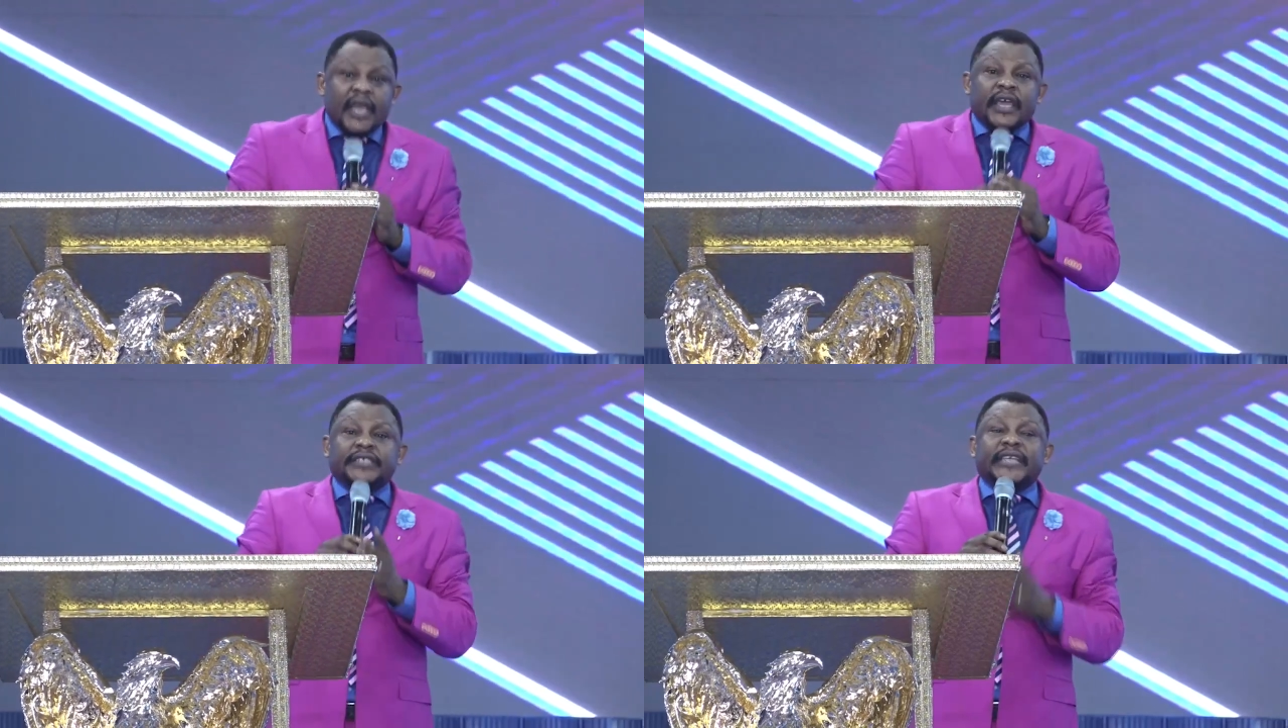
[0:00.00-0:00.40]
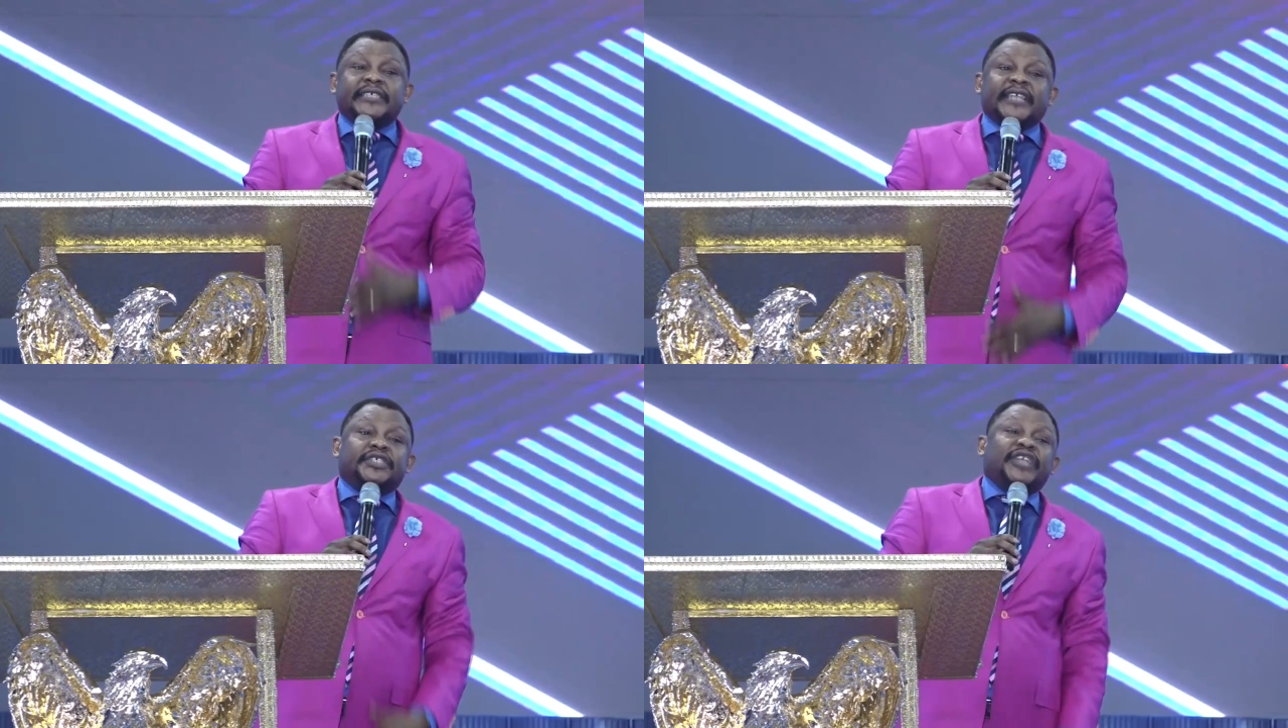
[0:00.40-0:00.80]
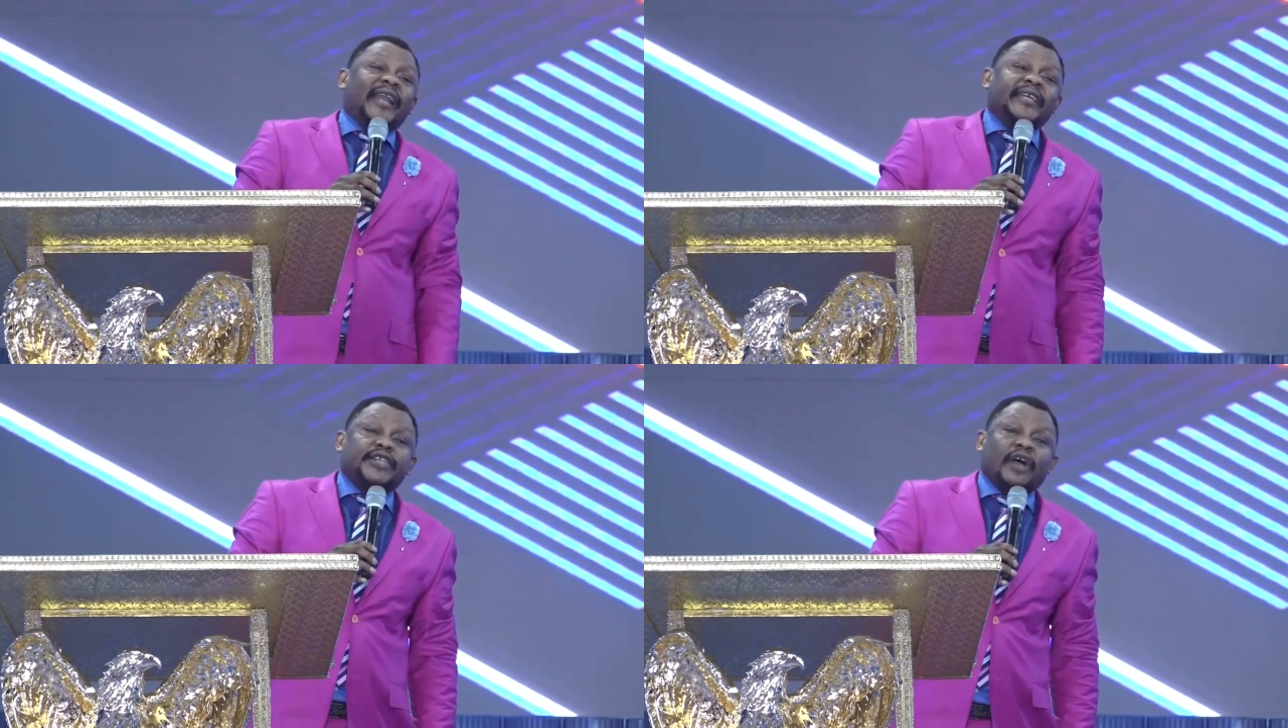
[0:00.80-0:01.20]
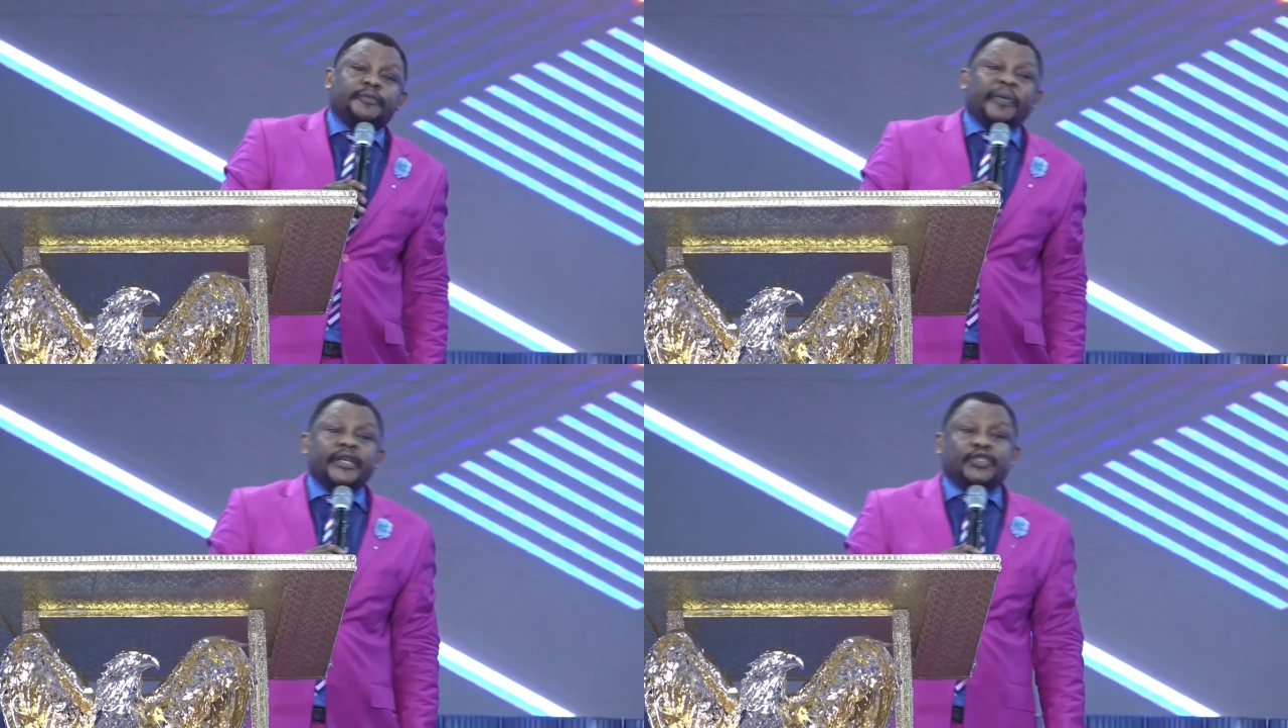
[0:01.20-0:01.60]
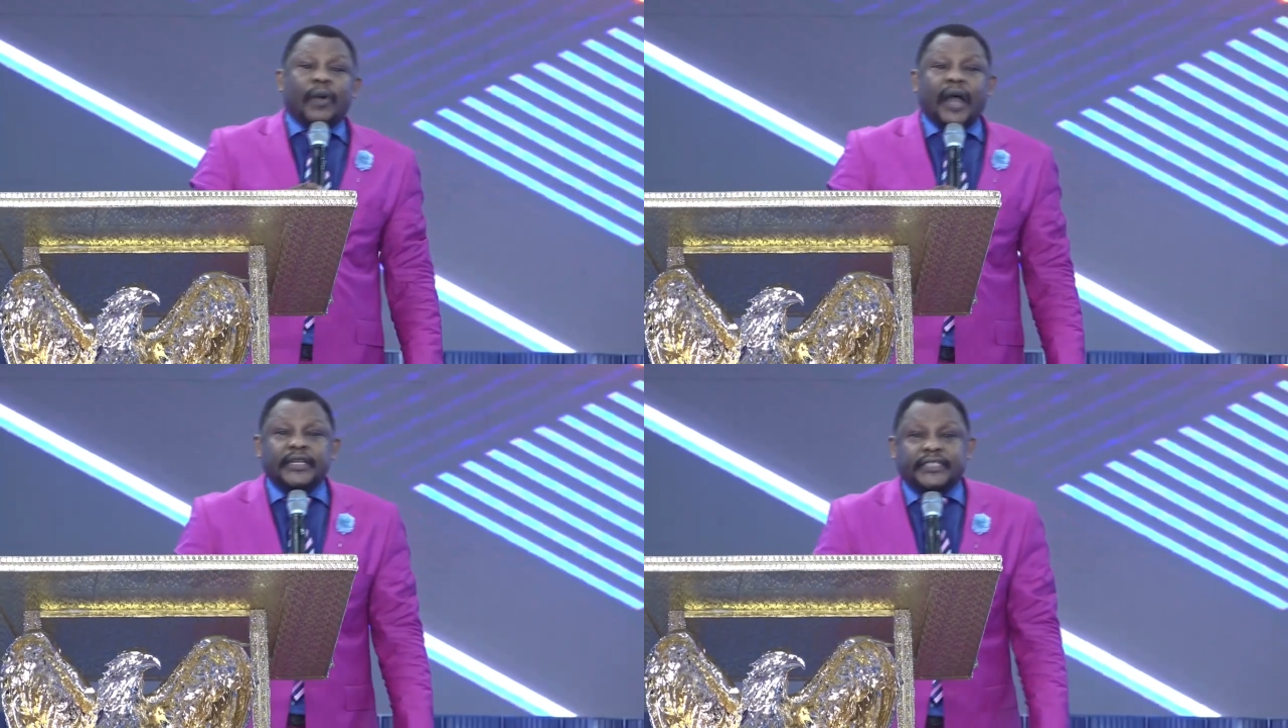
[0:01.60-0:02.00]
is the essentiality of
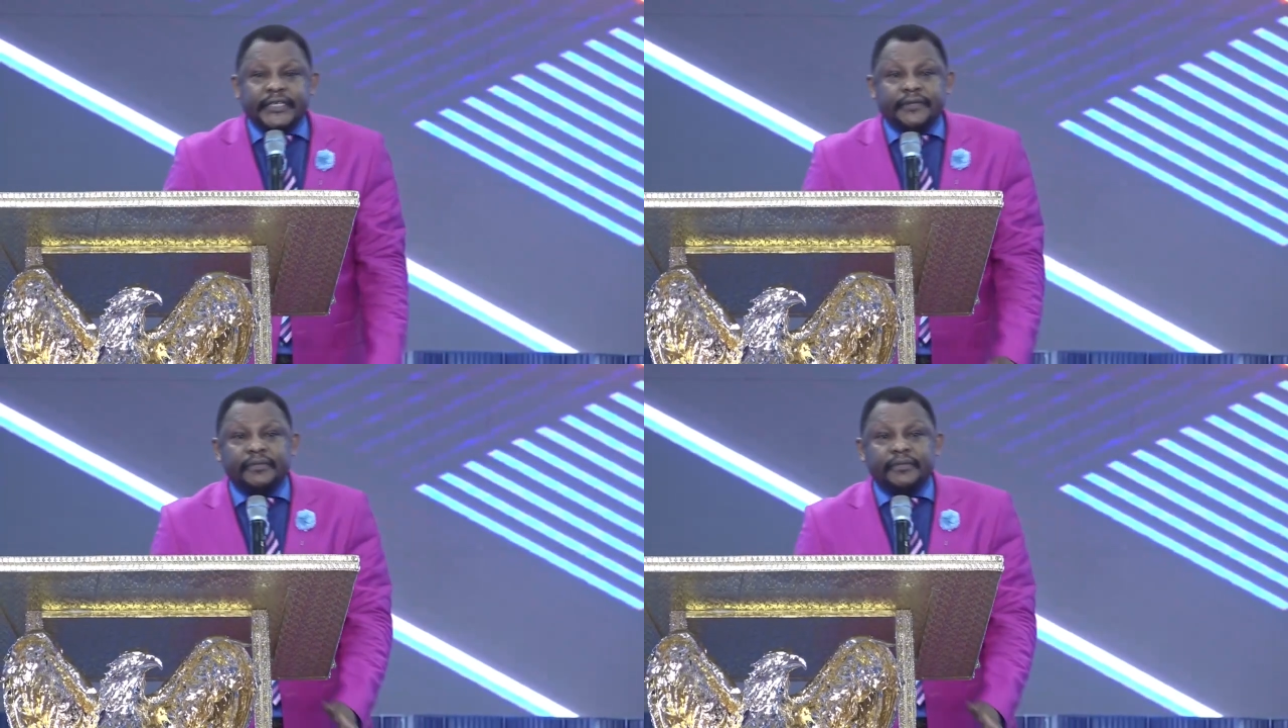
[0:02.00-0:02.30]
spirituality